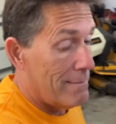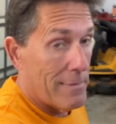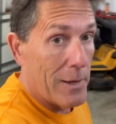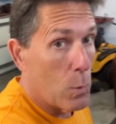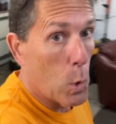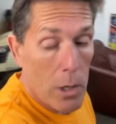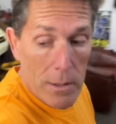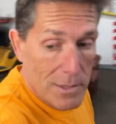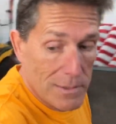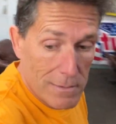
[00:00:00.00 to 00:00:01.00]
It
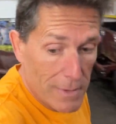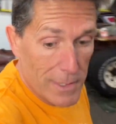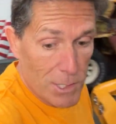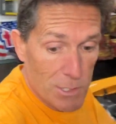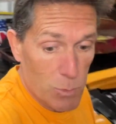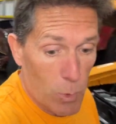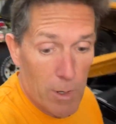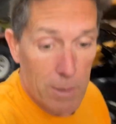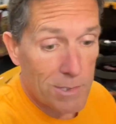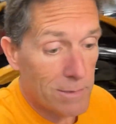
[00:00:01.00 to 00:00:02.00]
works. It just
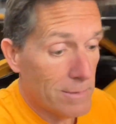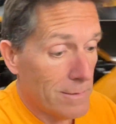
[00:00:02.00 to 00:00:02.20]
works.